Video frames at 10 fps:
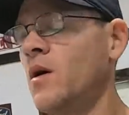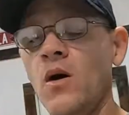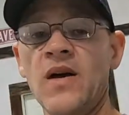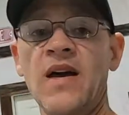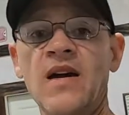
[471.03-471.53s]

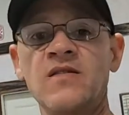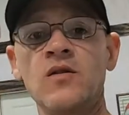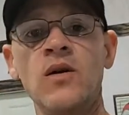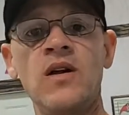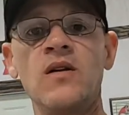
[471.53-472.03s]
Okay guys,
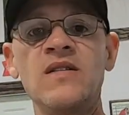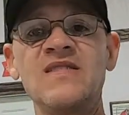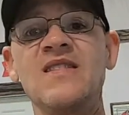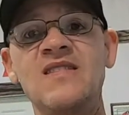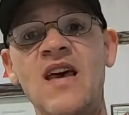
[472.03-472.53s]
so here
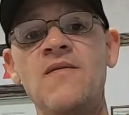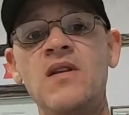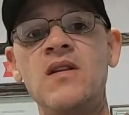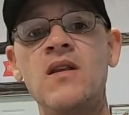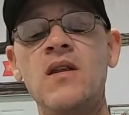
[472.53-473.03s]
is the
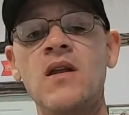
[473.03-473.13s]
7.